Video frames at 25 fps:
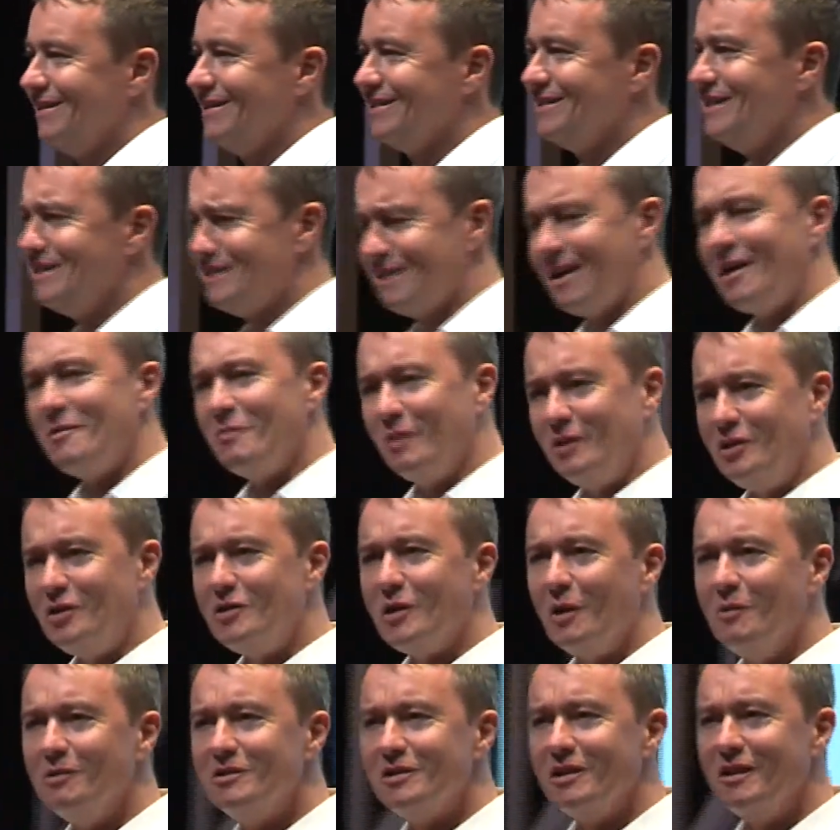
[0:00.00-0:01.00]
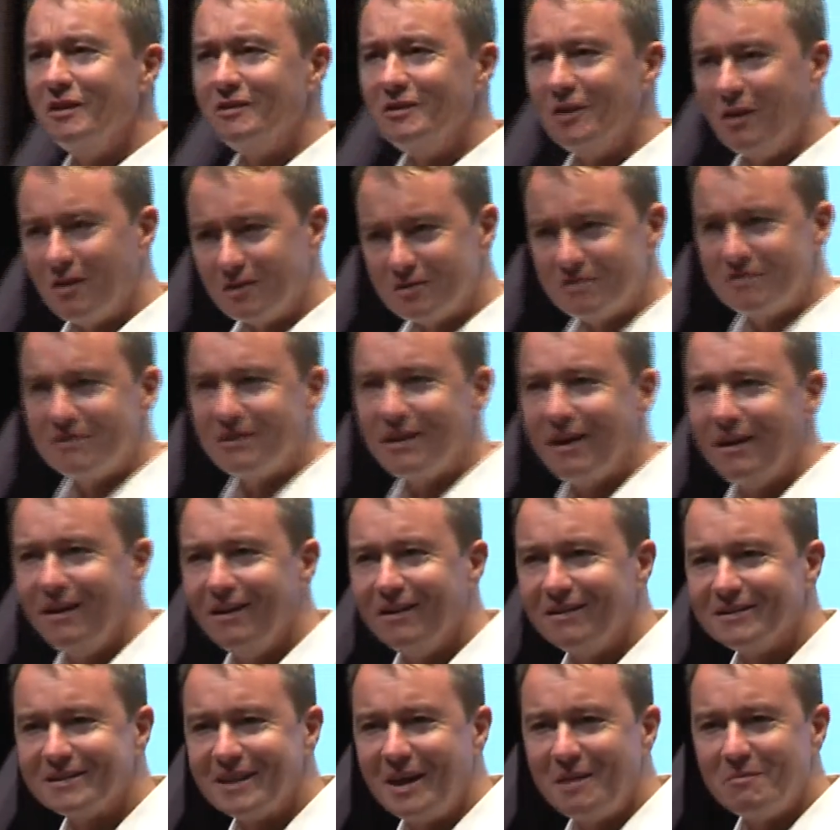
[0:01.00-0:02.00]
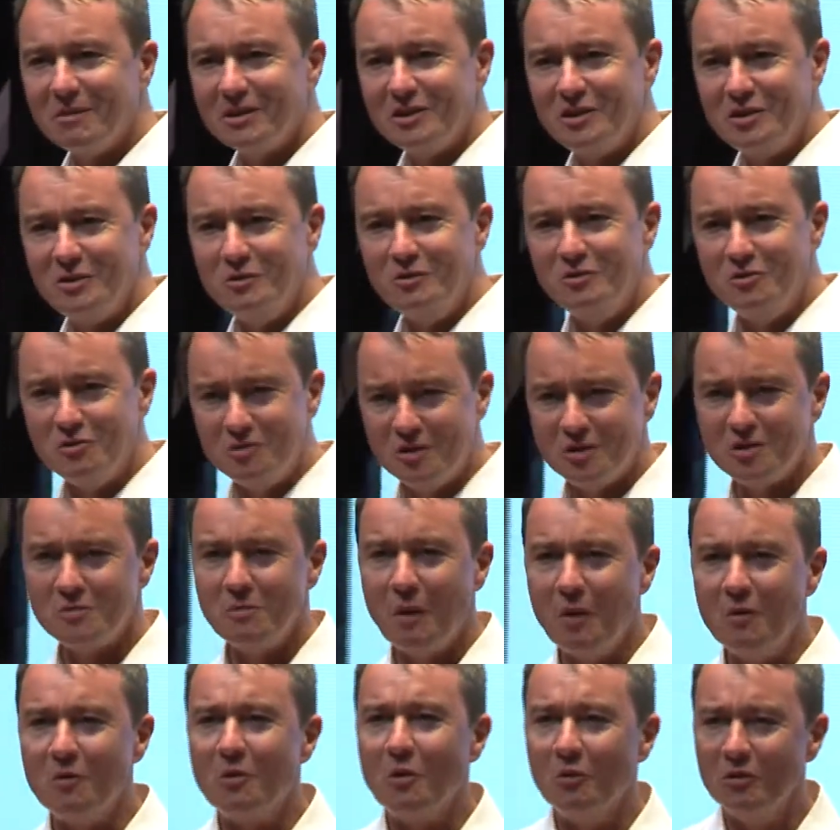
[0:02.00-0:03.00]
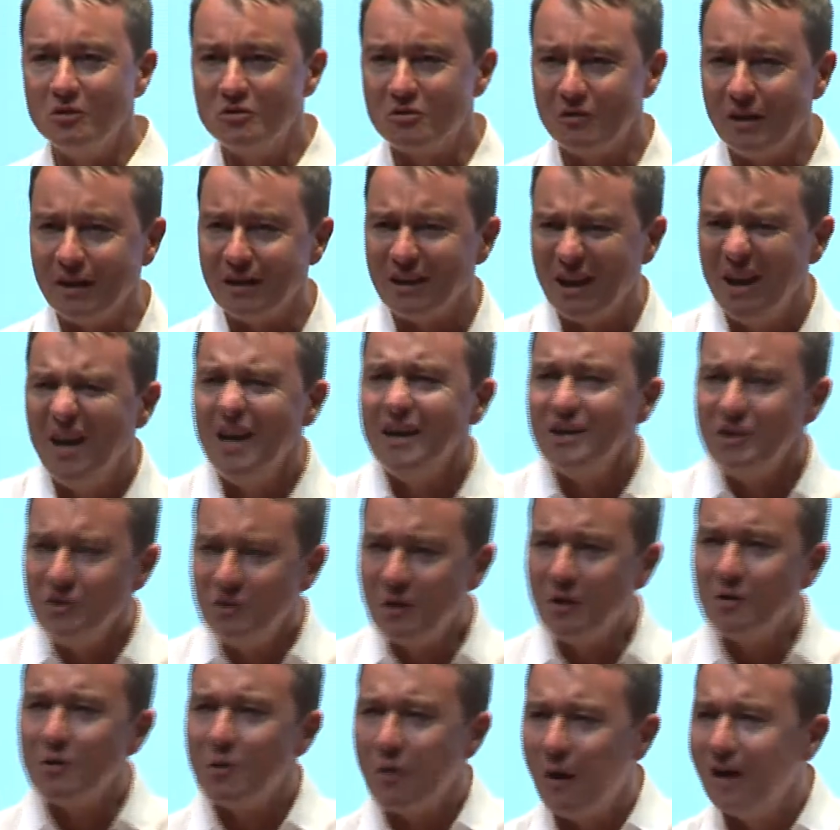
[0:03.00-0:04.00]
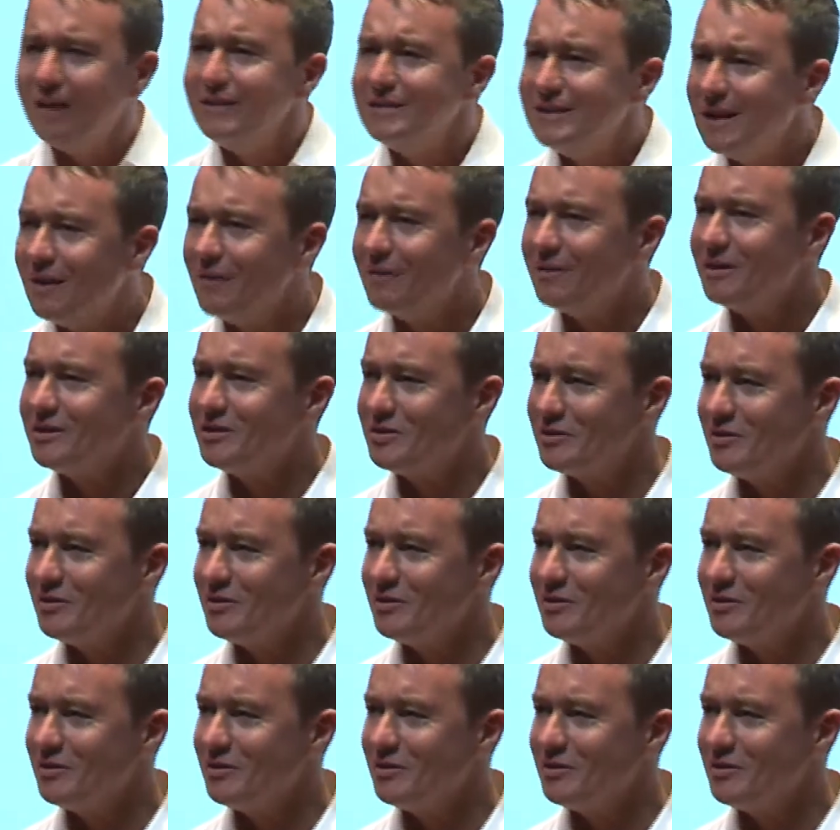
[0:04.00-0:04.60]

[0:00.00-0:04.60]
Because it's like when you go to the doctor and they ask how much you smoke or drink, you don't quite tell the